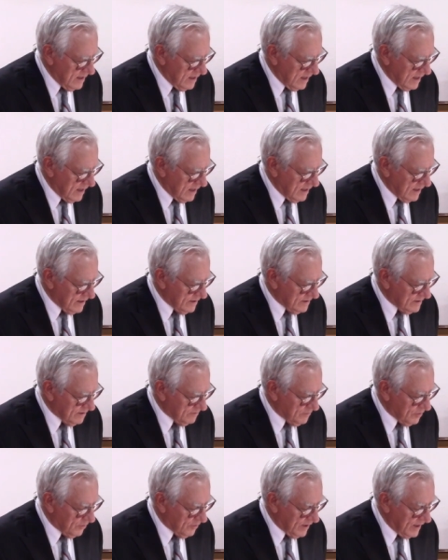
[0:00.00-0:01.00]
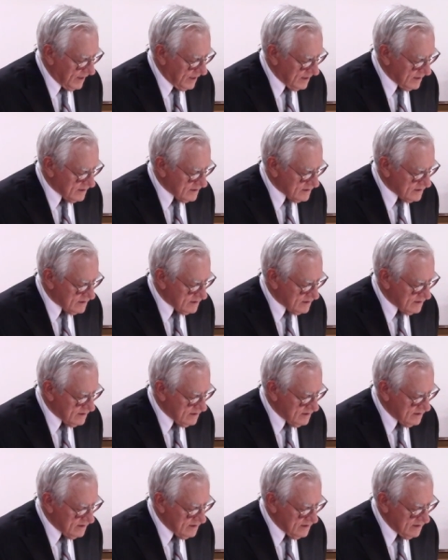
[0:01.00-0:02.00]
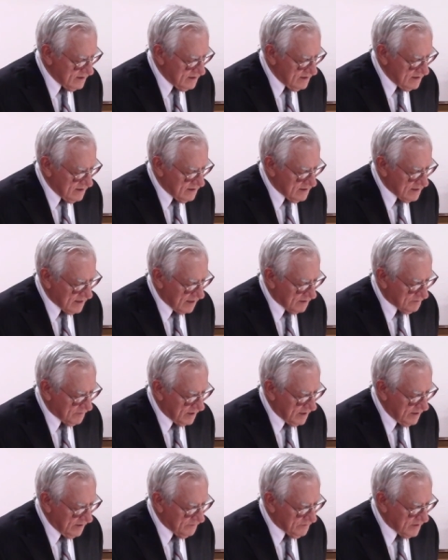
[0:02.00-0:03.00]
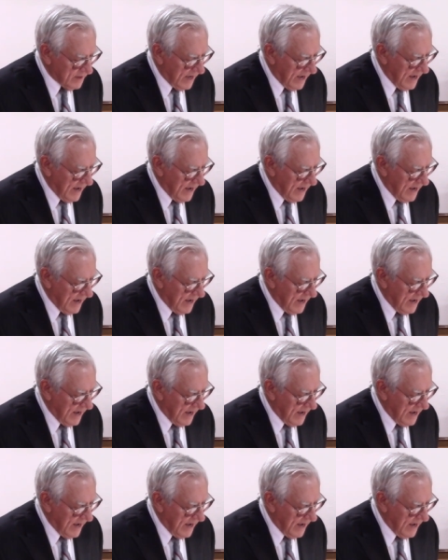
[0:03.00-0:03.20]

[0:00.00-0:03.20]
uh, the Bereans that believed,